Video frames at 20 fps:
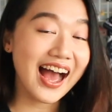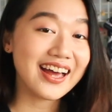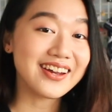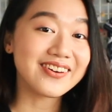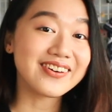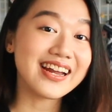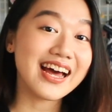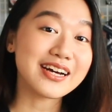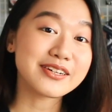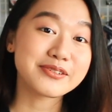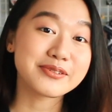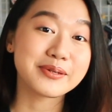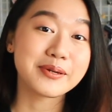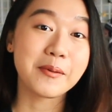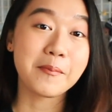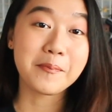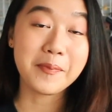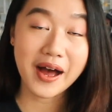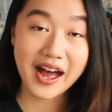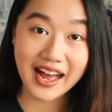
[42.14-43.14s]
I don't actually
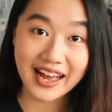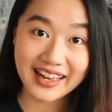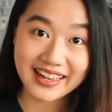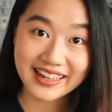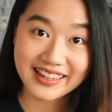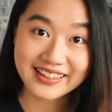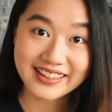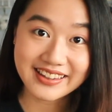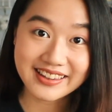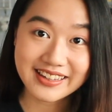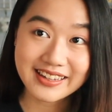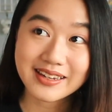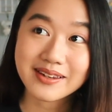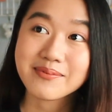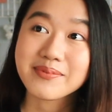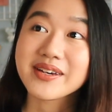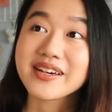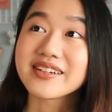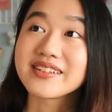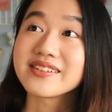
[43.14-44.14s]
buy anything
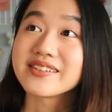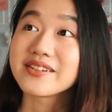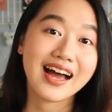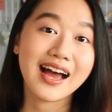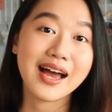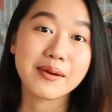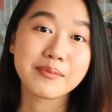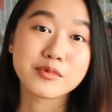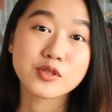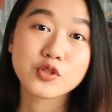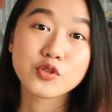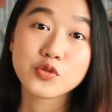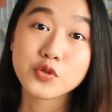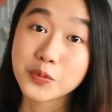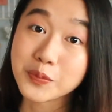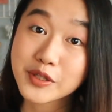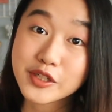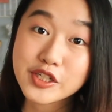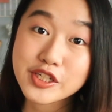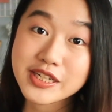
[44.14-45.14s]
because I'm
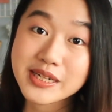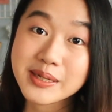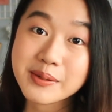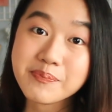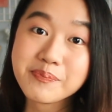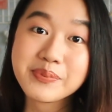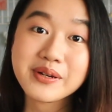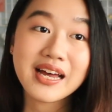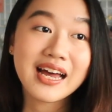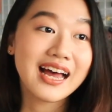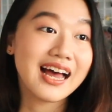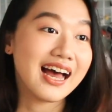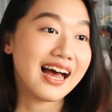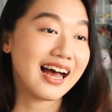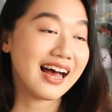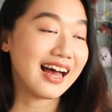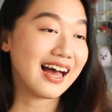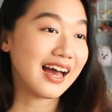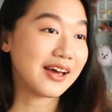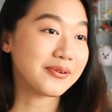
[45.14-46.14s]
super cheap.
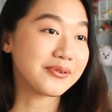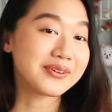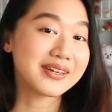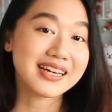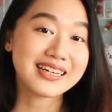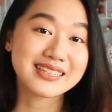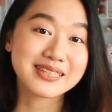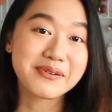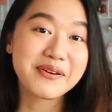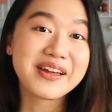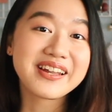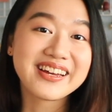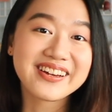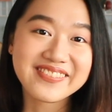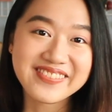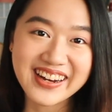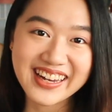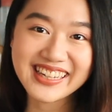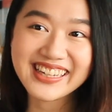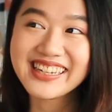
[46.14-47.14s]
I don't like
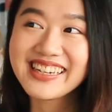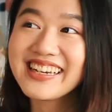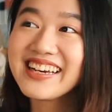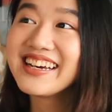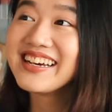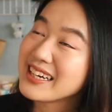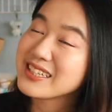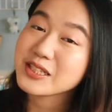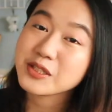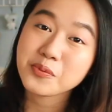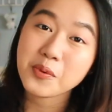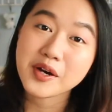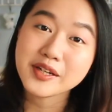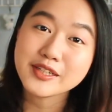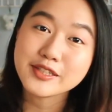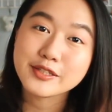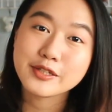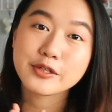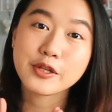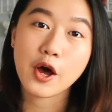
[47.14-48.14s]
spending money. I just
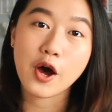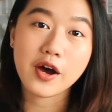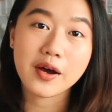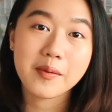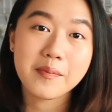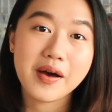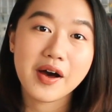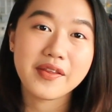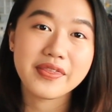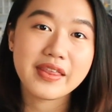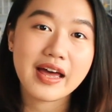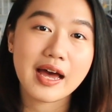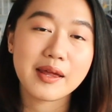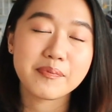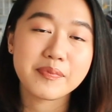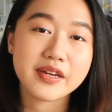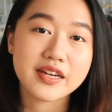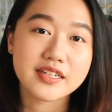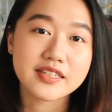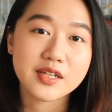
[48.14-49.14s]
wanted to talk about that
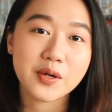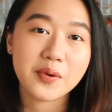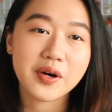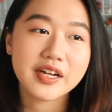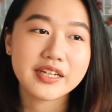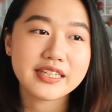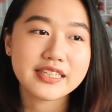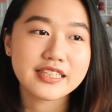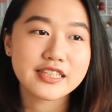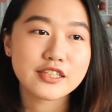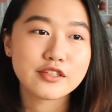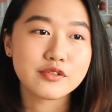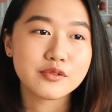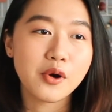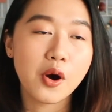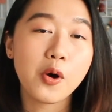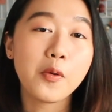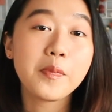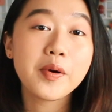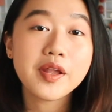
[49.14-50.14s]
because I wanted to
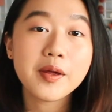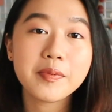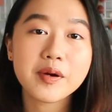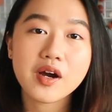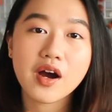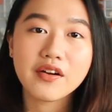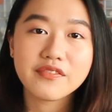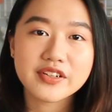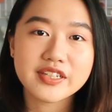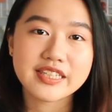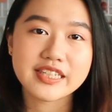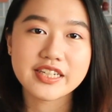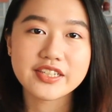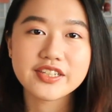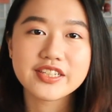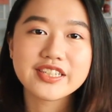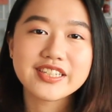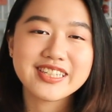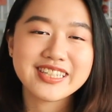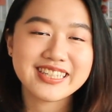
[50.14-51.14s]
open up a
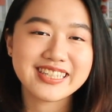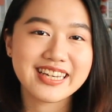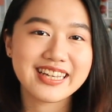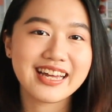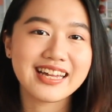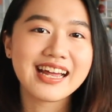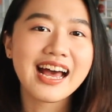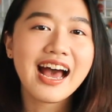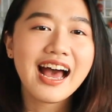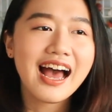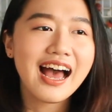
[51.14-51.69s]
conversation, just say that